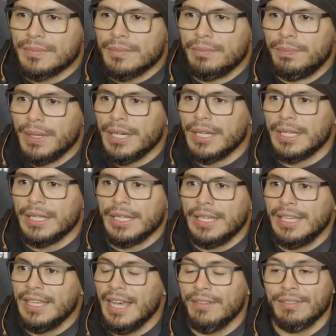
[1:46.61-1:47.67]
But
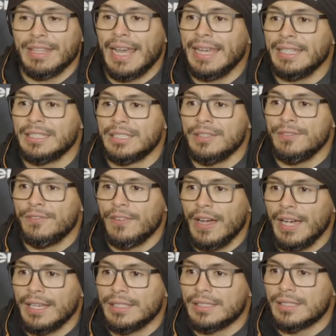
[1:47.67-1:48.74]
he have 19
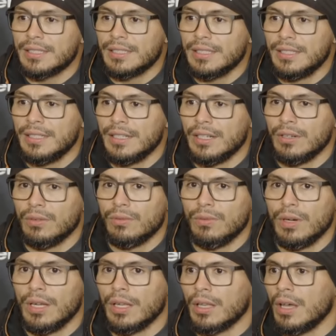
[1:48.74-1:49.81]
fights, you know,
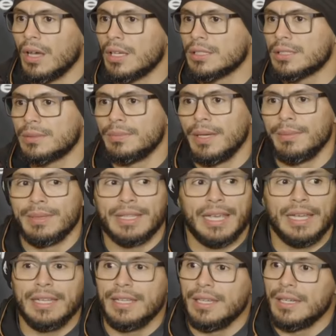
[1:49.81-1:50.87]
one loss, maybe
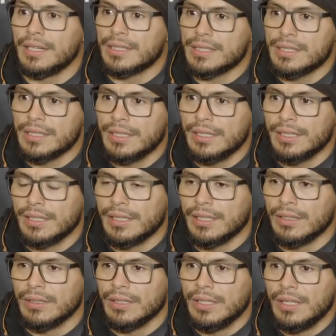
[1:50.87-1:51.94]
10 years, you
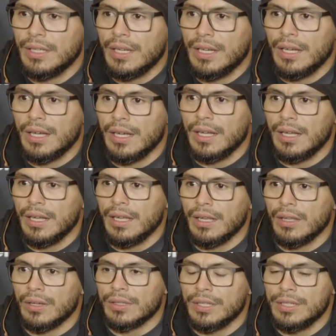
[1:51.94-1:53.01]
know,
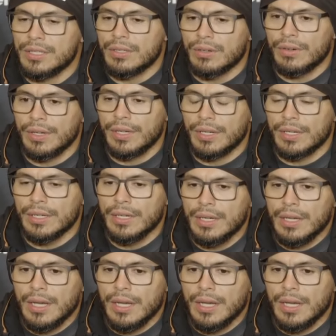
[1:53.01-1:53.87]
along his career.